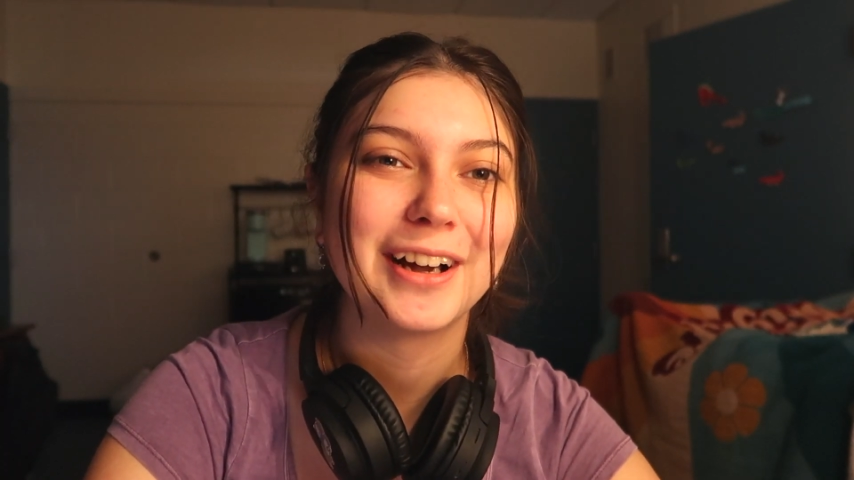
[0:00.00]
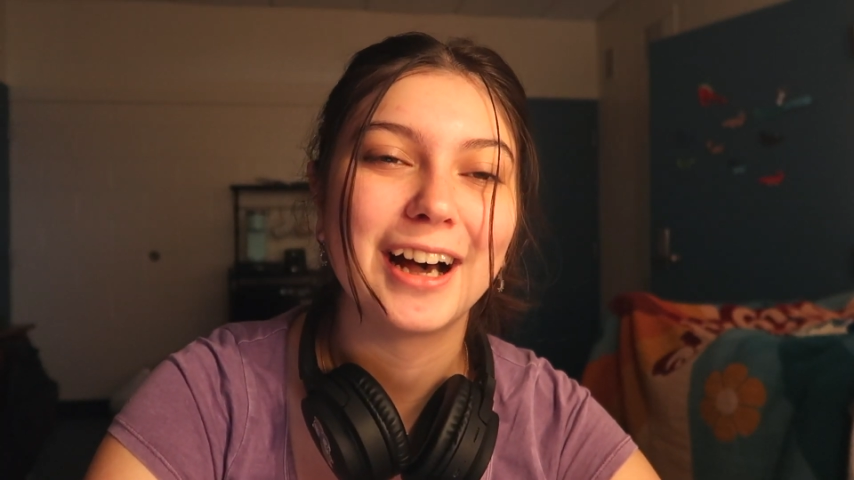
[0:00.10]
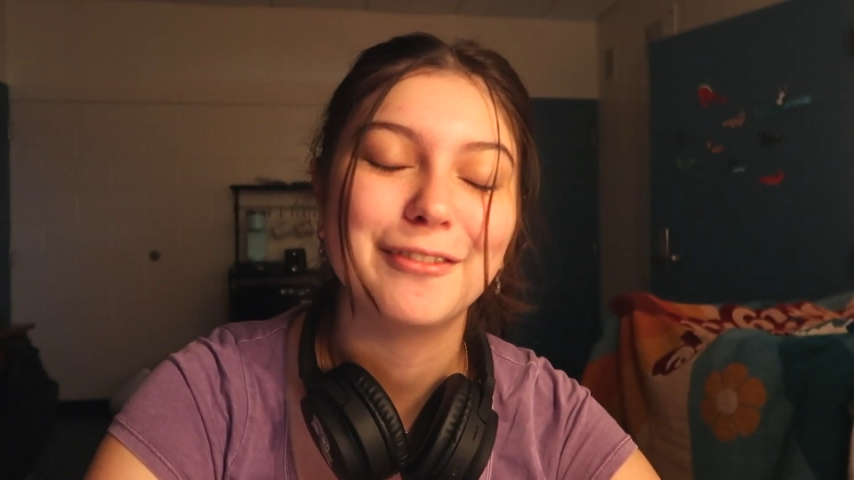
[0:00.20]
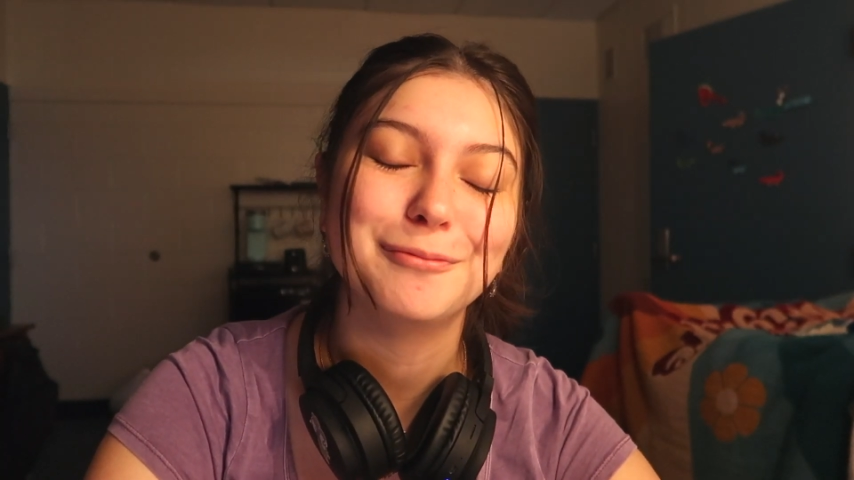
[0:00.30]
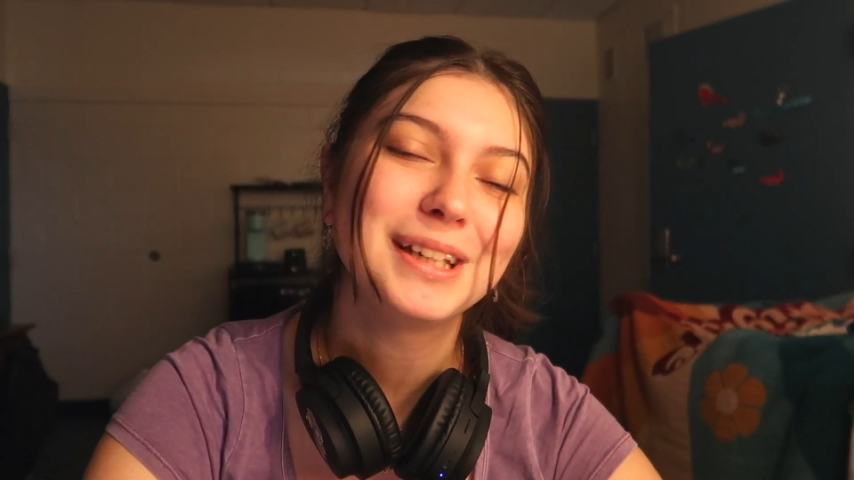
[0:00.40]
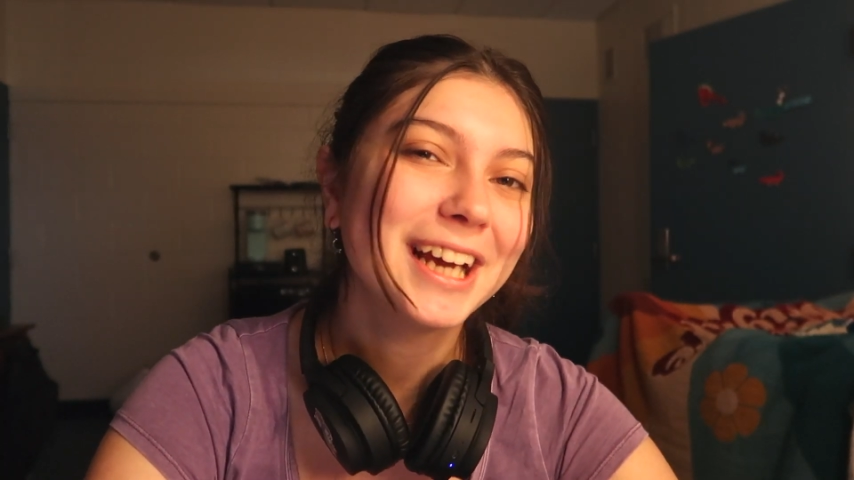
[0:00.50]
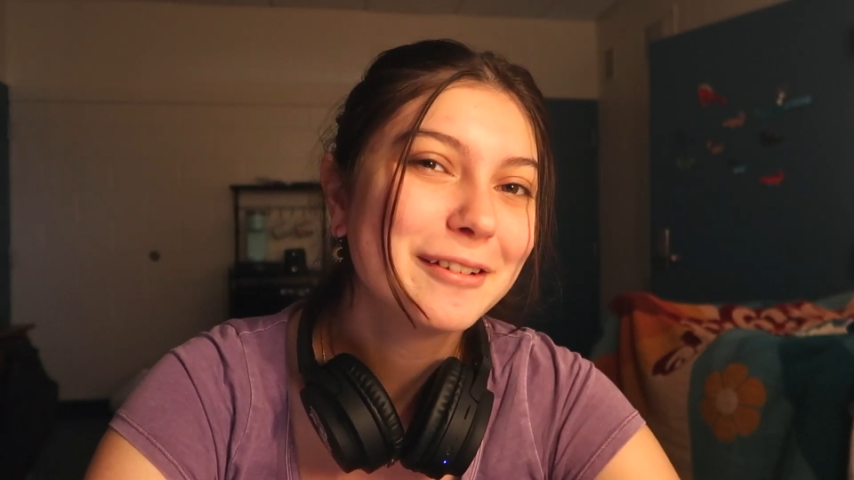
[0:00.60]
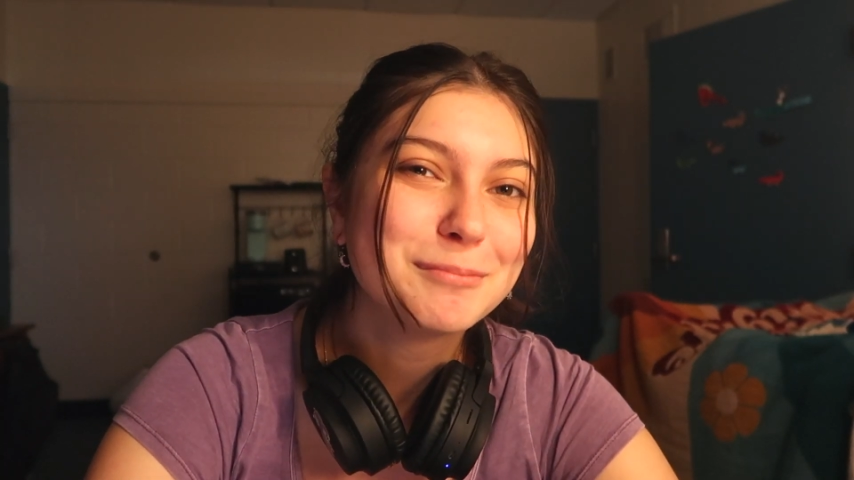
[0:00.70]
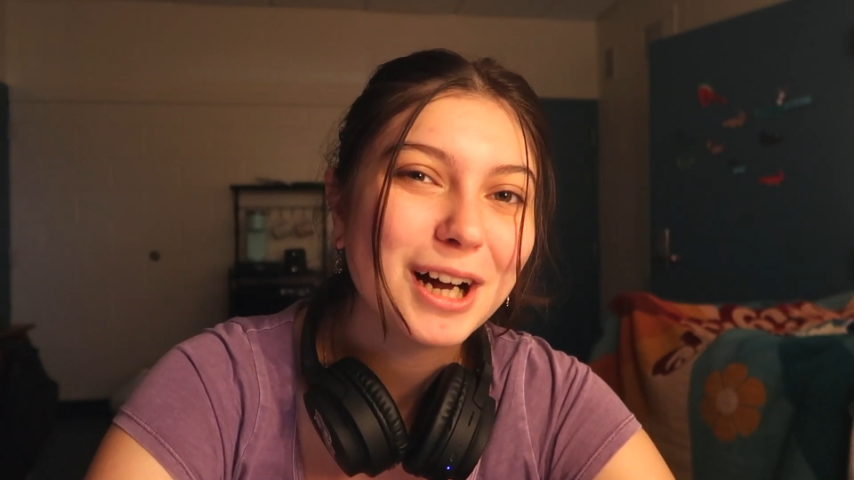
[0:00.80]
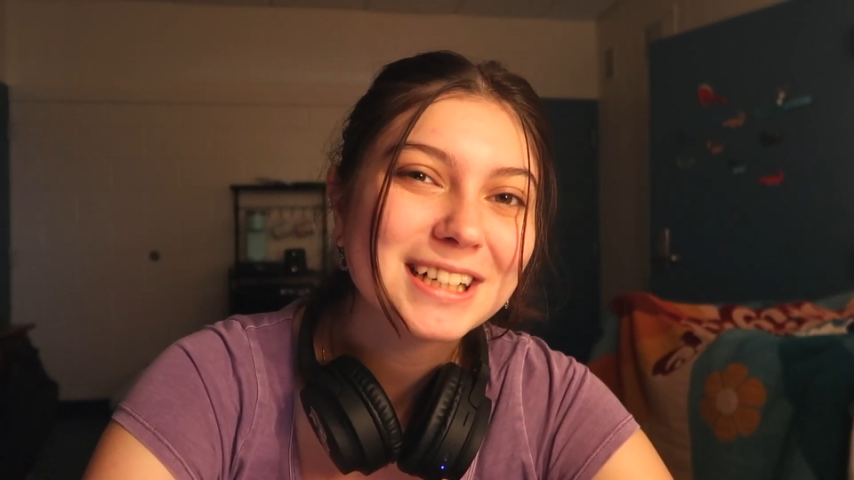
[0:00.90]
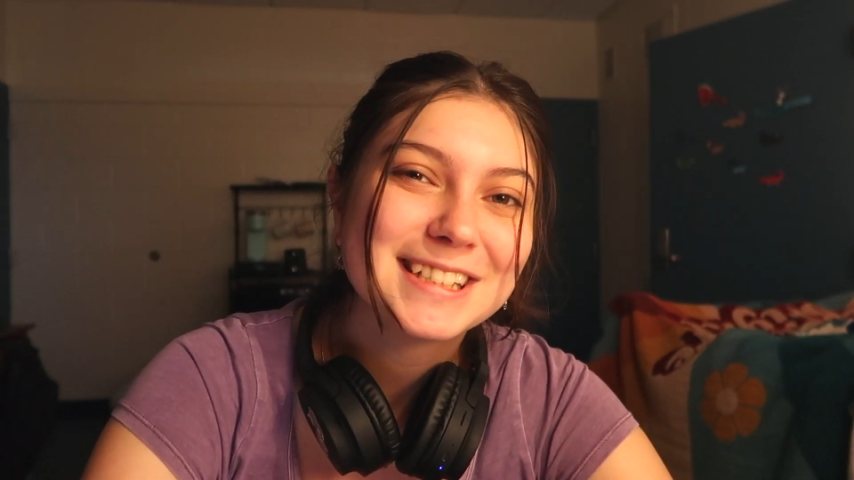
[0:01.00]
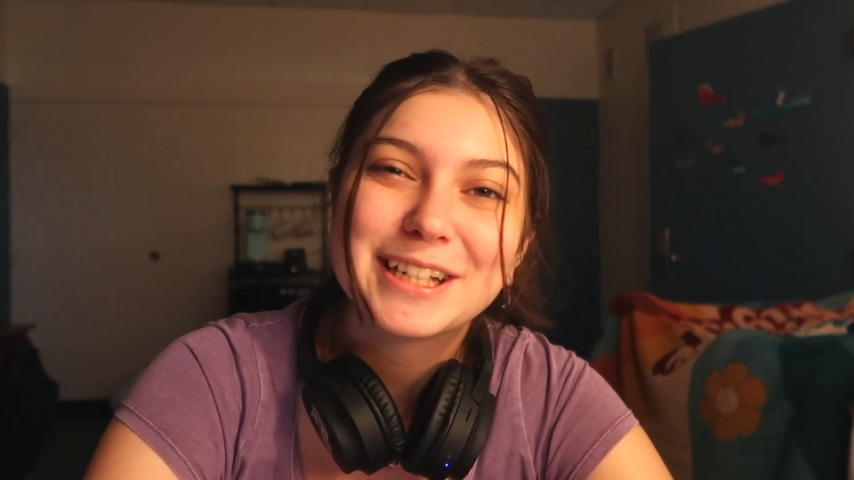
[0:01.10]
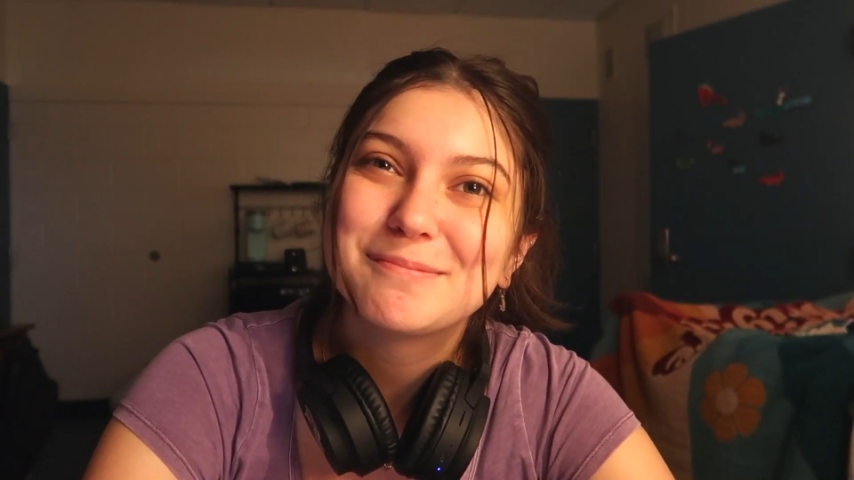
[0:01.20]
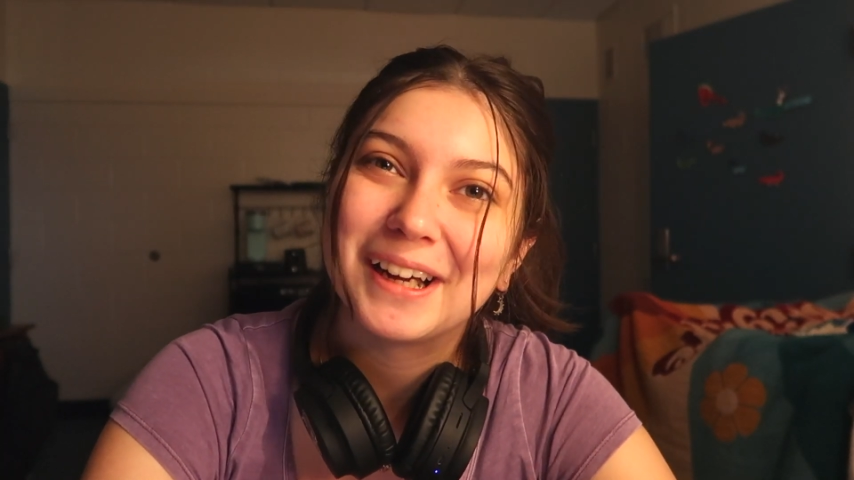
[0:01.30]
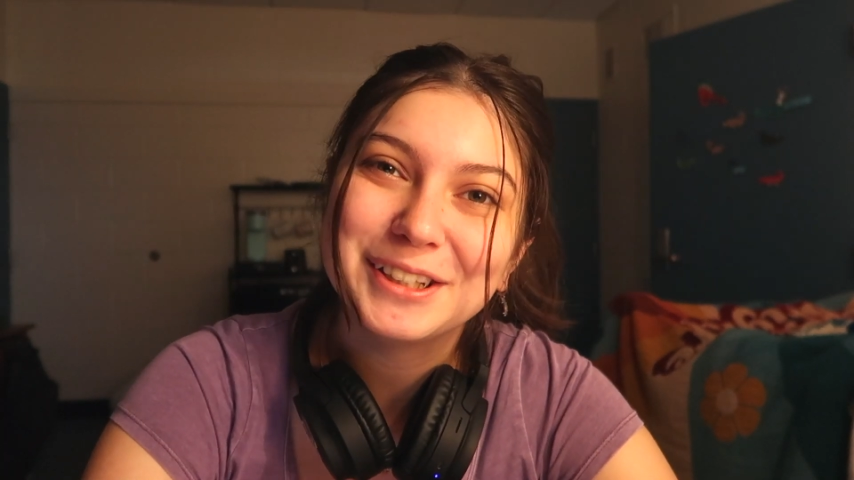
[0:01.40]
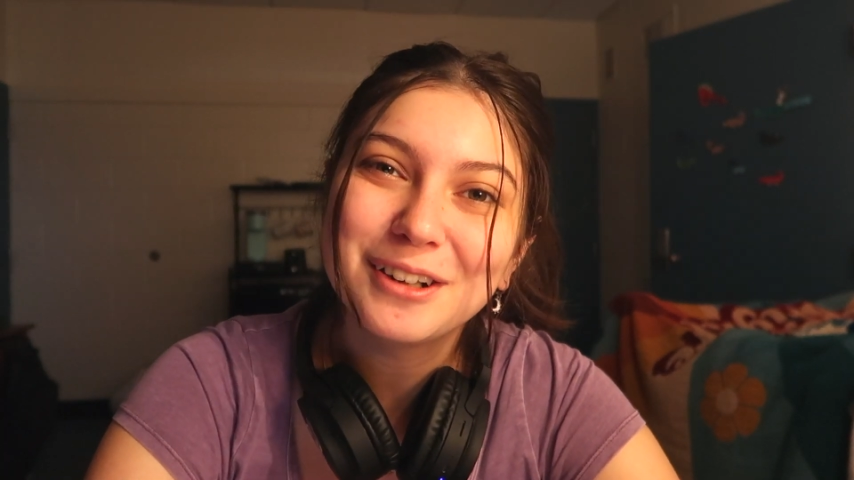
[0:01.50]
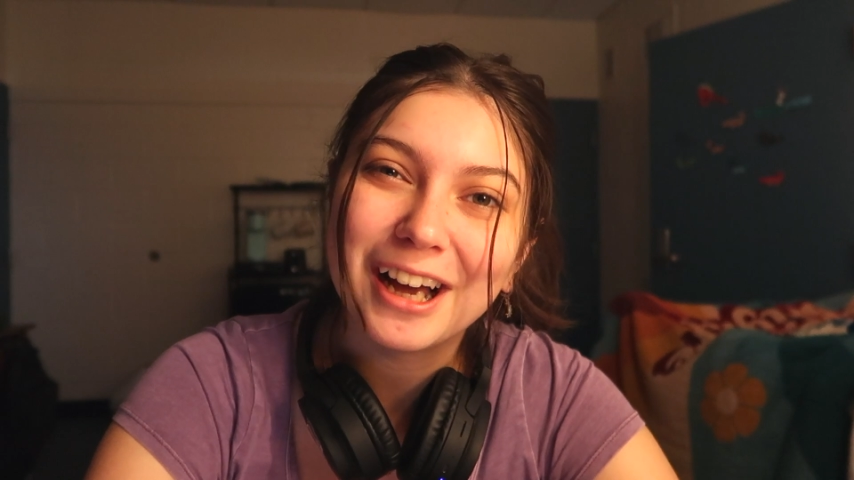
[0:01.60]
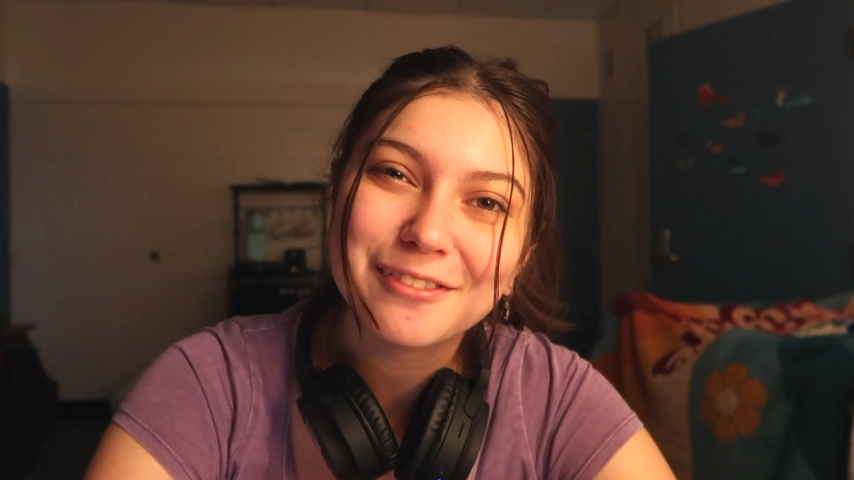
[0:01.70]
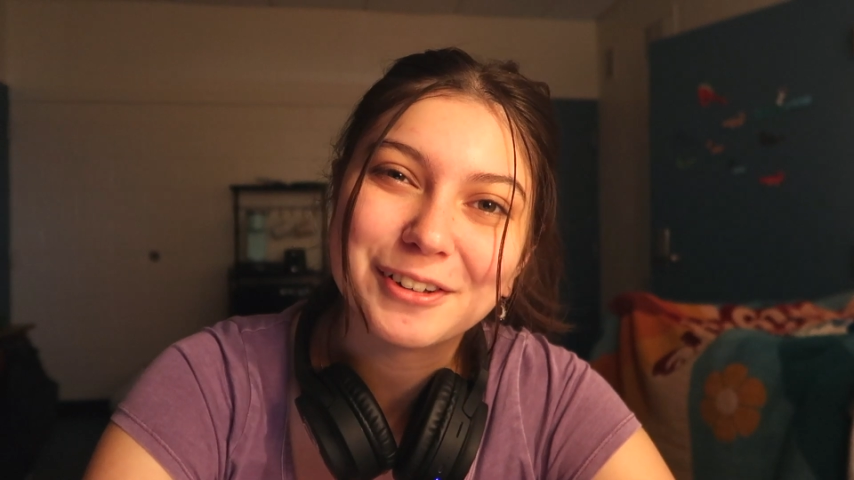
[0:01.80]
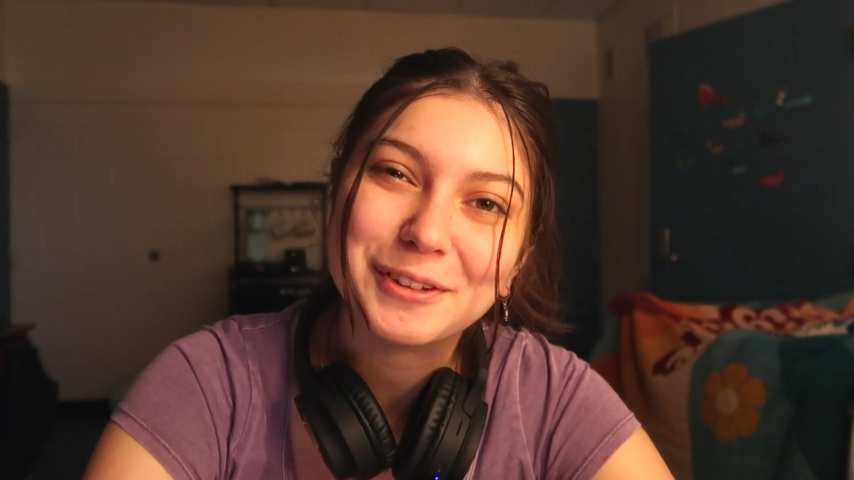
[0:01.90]
of me unboxing my new
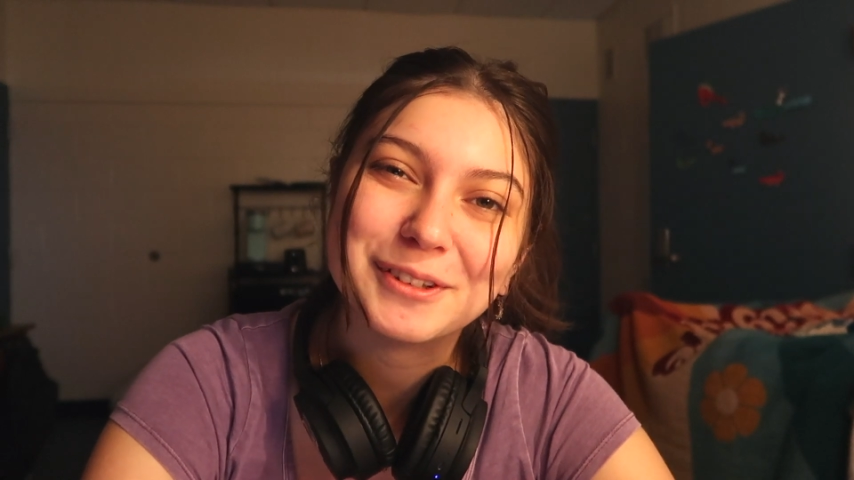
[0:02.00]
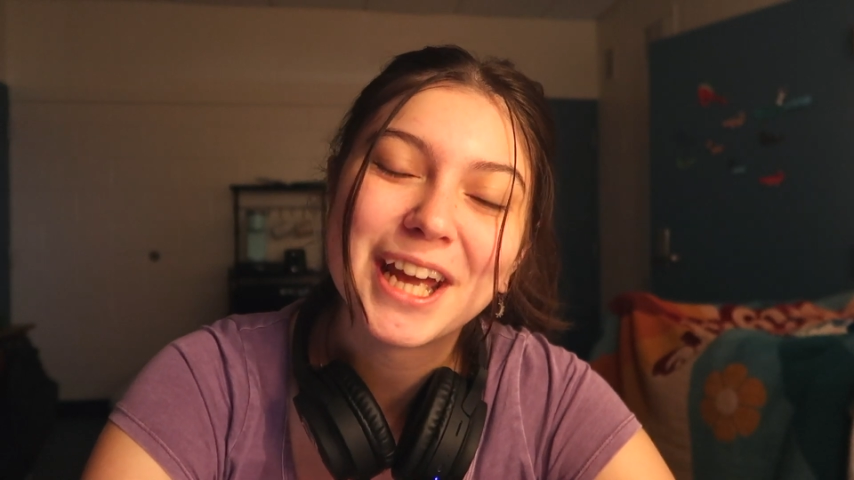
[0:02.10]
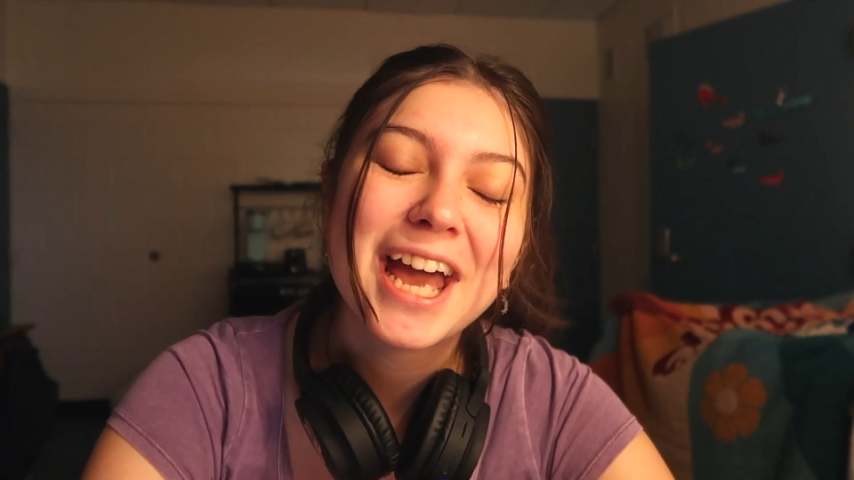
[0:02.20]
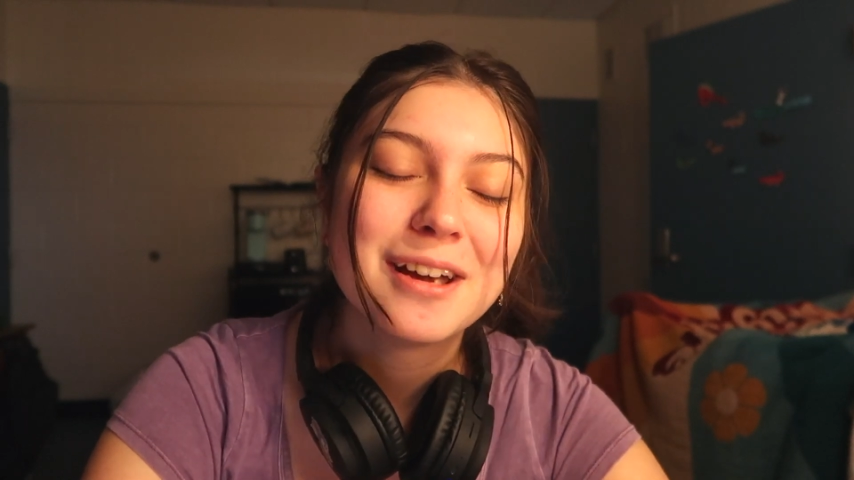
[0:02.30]
iPhone